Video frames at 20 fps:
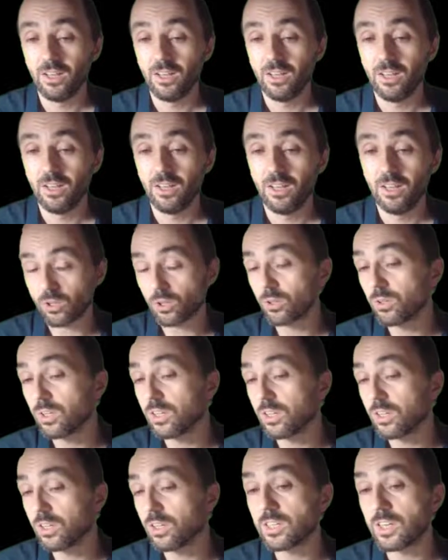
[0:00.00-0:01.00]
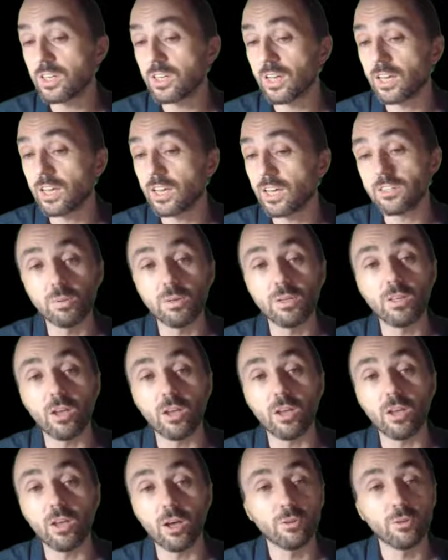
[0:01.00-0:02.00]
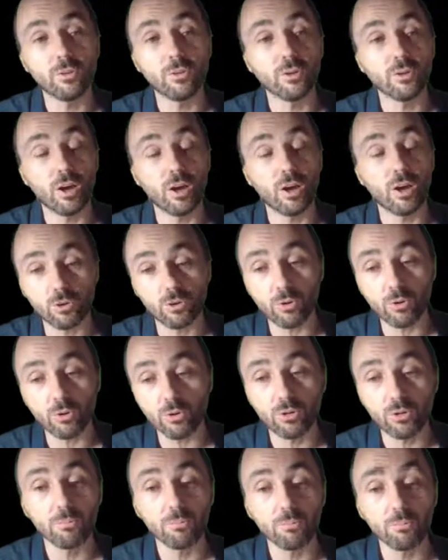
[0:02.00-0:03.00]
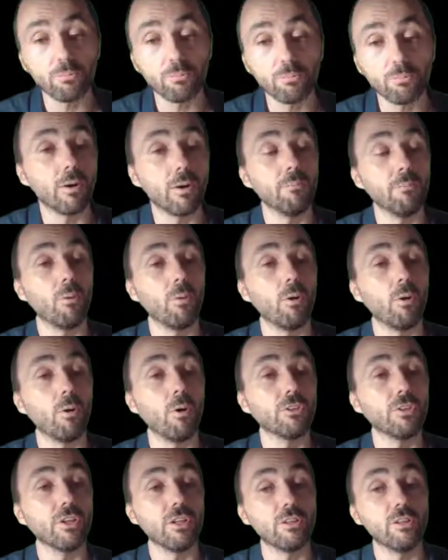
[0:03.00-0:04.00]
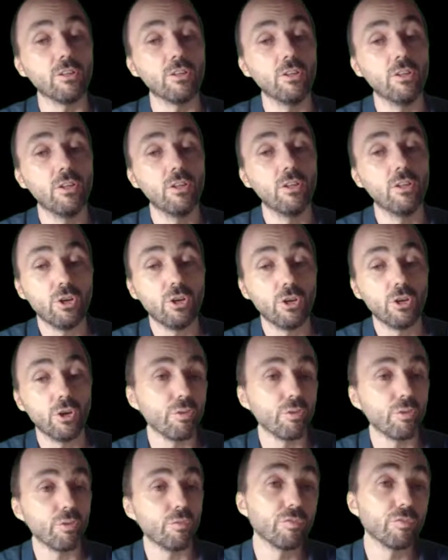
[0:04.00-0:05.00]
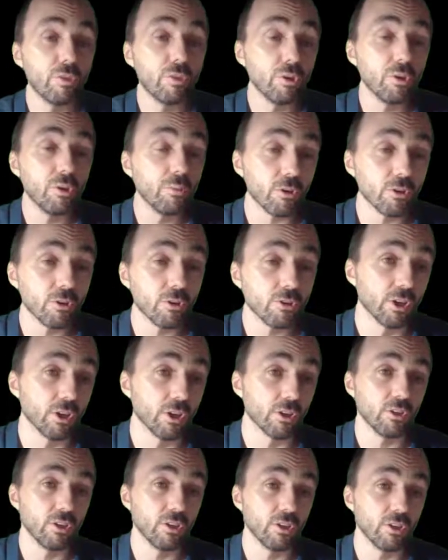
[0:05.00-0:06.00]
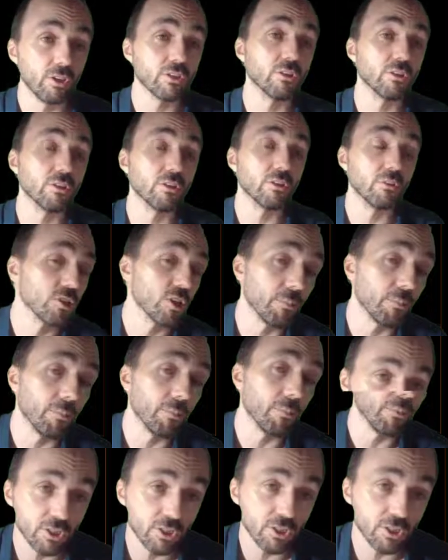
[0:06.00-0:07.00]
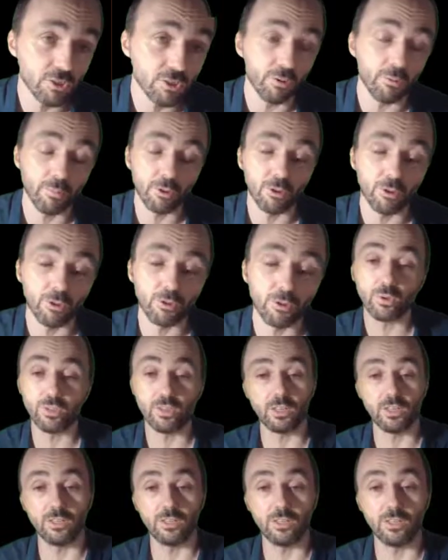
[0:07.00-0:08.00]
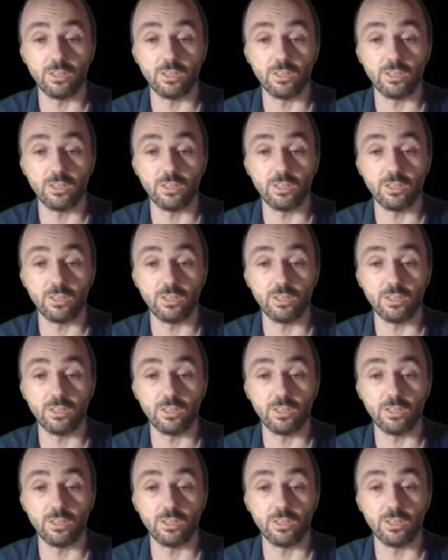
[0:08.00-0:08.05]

So this can speed up the algorithm by more than 50% in some experiment we did.